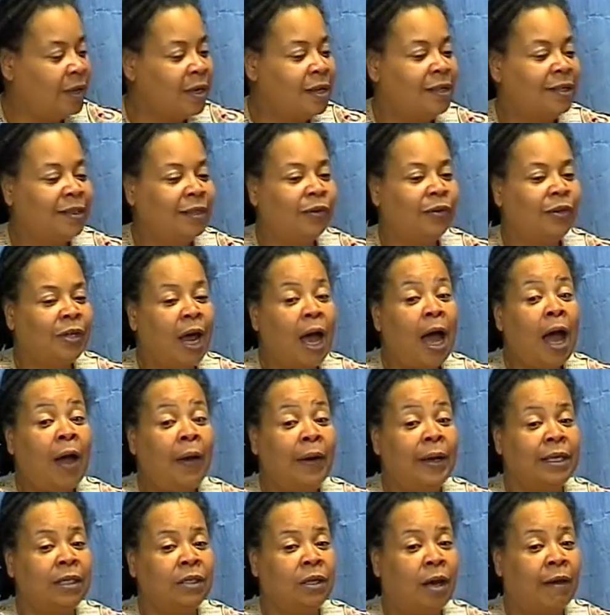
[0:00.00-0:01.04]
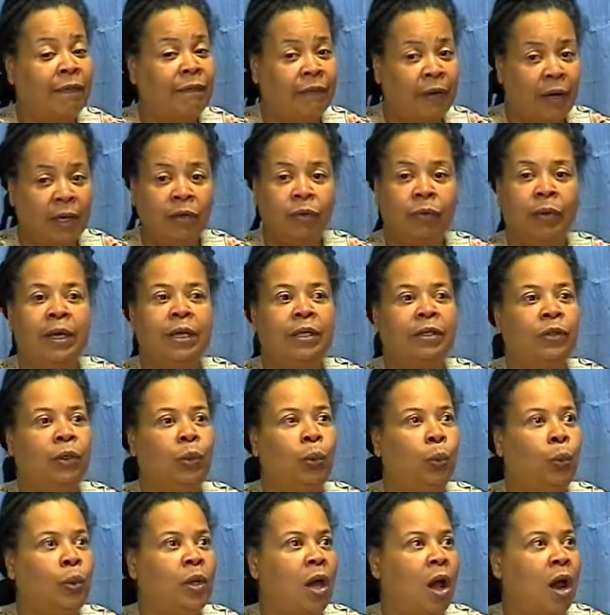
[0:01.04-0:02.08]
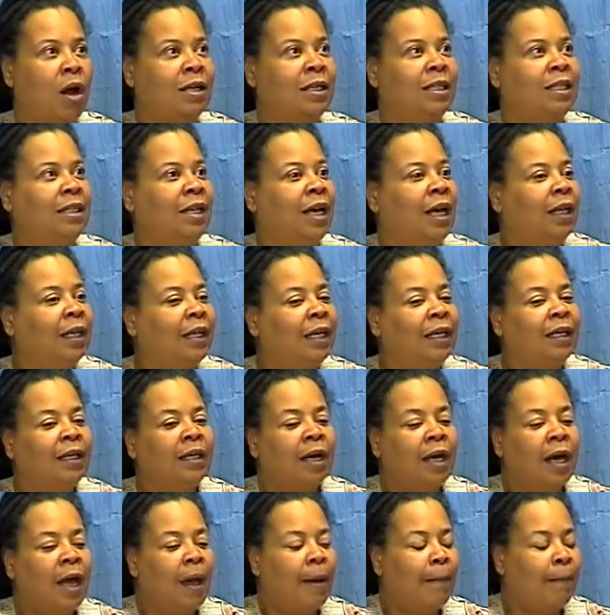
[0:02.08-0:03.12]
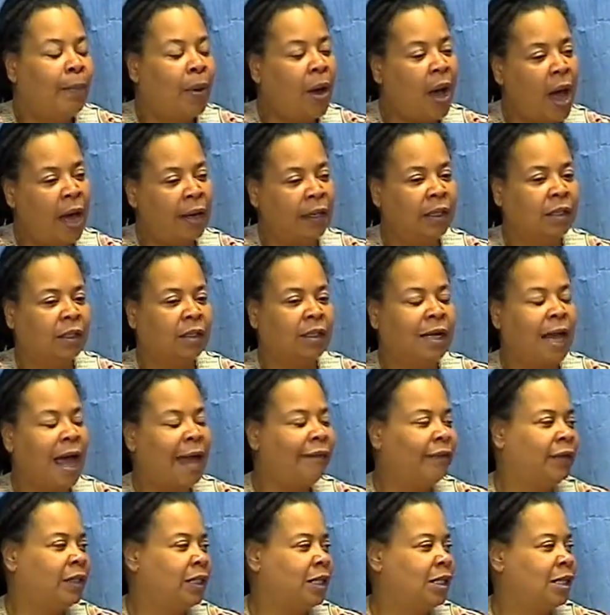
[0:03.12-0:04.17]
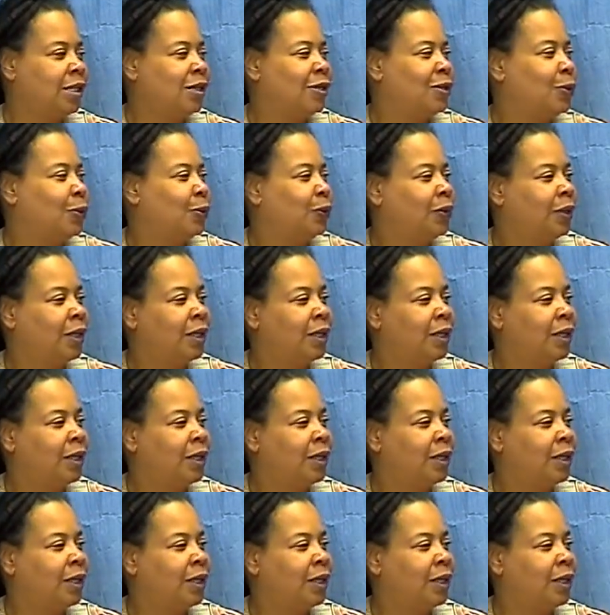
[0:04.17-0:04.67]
So now, as our fundraiser, we are selling potted daffodils oh.